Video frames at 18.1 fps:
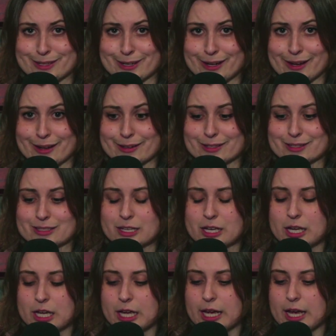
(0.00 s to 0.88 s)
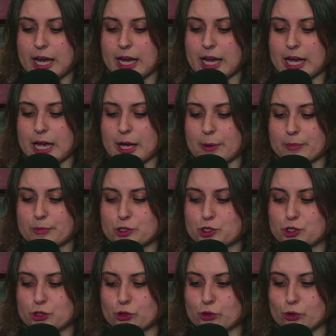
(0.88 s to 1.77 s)
it is,
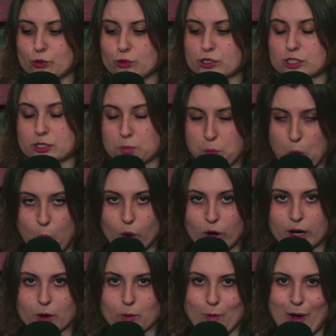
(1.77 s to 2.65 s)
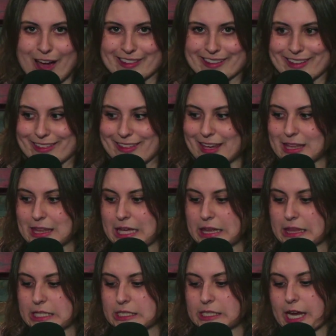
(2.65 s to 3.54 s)
to support why they think
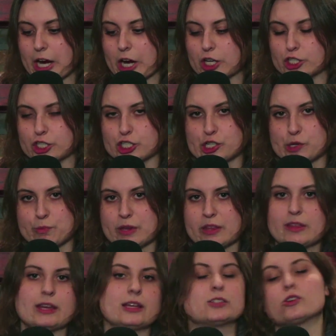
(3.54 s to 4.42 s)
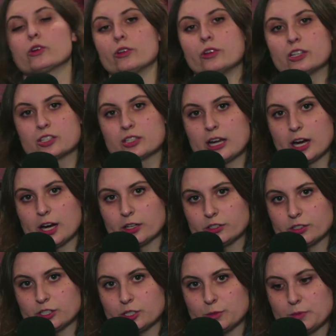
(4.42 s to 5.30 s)
that this character should be this or this
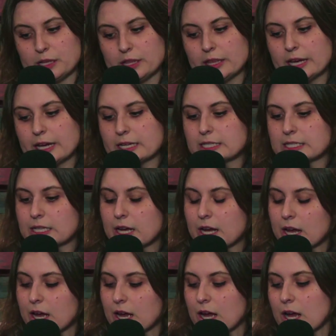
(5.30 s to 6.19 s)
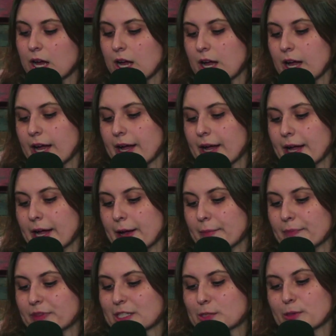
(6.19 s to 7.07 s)
character should be this,
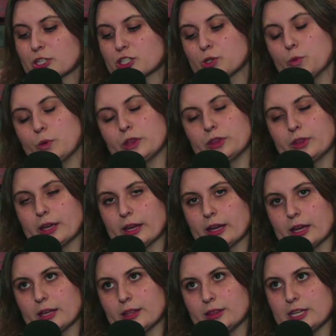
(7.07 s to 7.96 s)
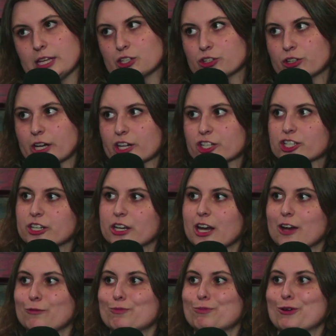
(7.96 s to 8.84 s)
especially with the introduction
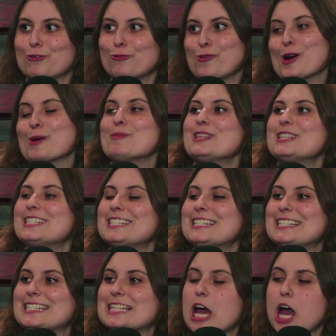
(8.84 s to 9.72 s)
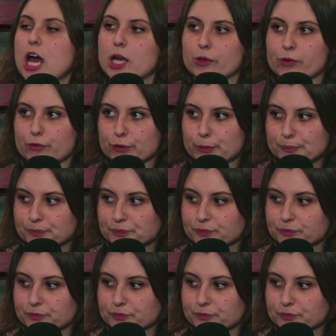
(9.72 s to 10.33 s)
of performances of